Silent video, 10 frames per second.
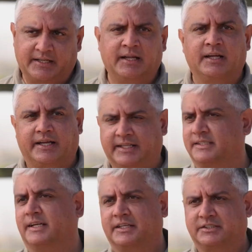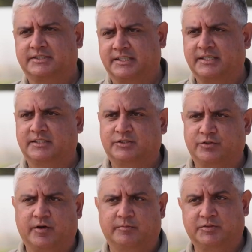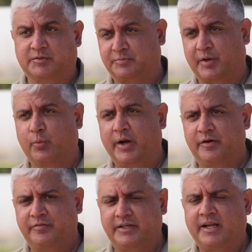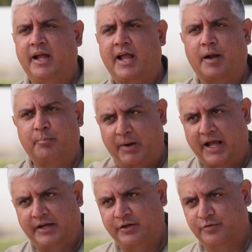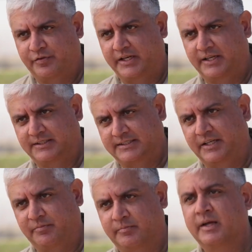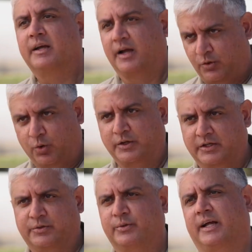that it's a natural cycle so farmers must be aware of it and plan your feeding scheme according to